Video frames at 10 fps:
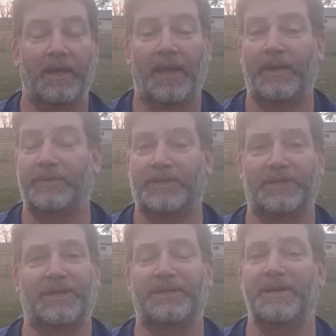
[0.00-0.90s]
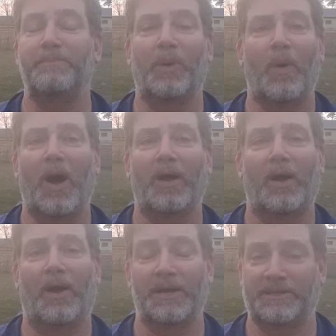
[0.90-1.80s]
It was just a simple walk
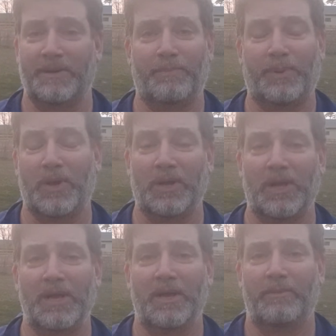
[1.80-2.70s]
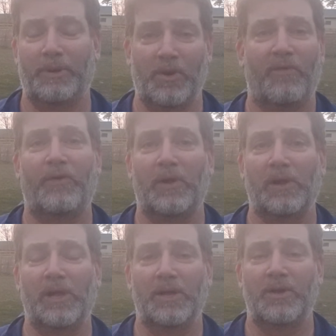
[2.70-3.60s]
on a simple,
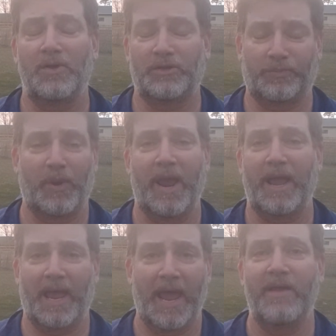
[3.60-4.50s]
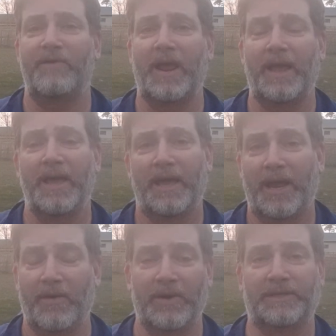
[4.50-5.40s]
beautiful spring evening
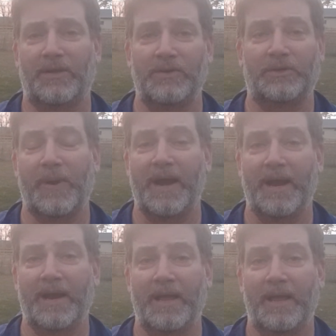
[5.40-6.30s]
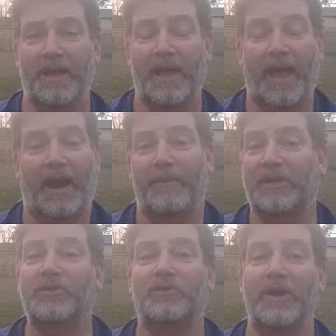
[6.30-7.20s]
here in southern Sweden. And I'm
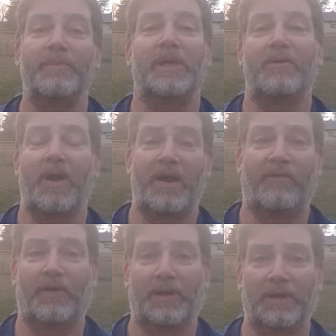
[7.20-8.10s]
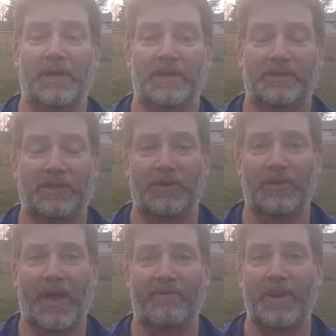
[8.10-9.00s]
extremely grateful
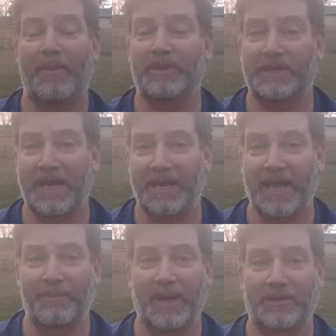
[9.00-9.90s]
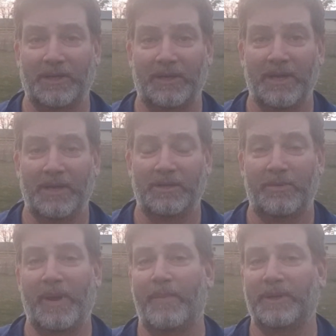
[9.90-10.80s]
to have been able to take that picture, to
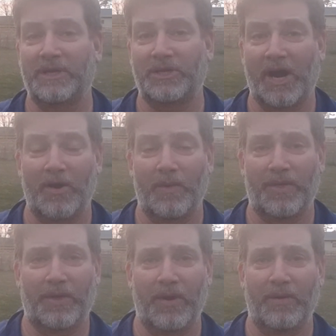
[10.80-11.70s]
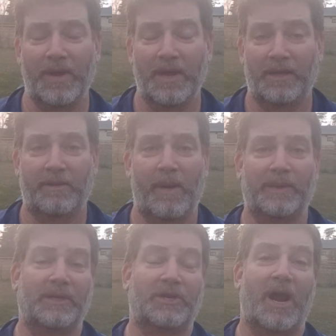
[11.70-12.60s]
be able to share it with you, to be able
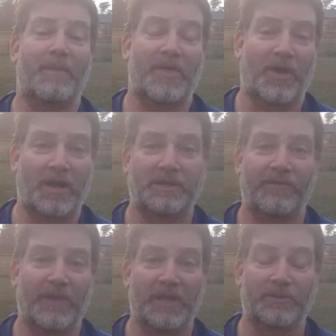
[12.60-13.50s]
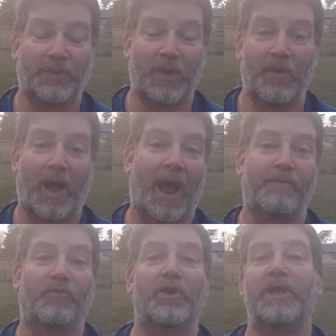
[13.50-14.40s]
to share my thoughts and feelings with you.
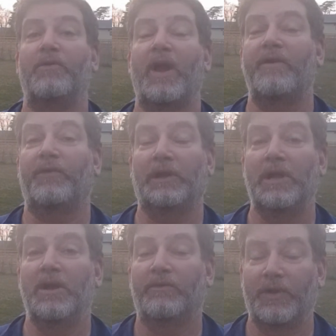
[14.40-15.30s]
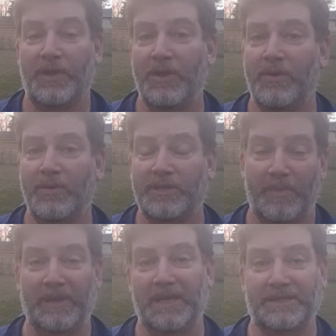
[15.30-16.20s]
I'm really grateful for you to
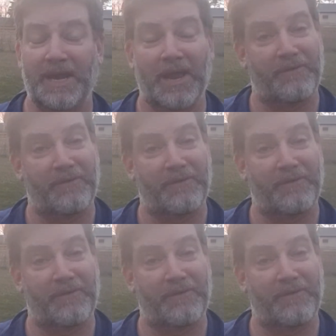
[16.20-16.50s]
be listening.